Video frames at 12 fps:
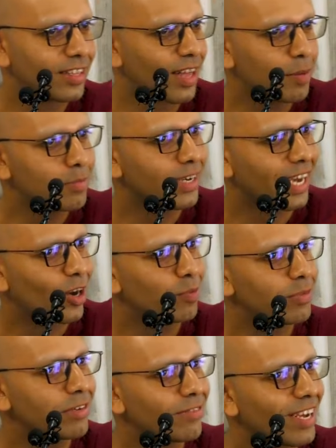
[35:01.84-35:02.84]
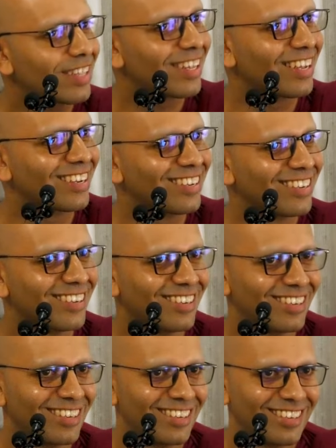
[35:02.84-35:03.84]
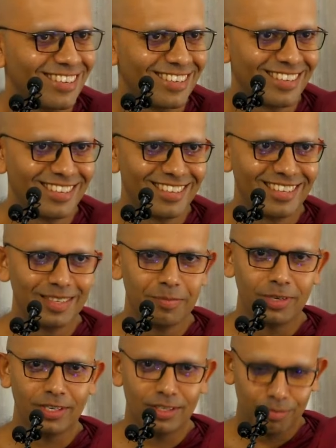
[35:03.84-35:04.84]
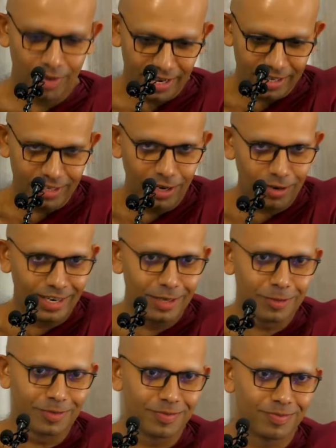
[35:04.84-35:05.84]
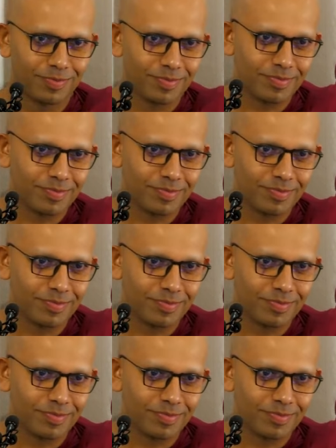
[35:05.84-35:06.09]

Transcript: Dhamma cannot be fed then, because the mind is locked down.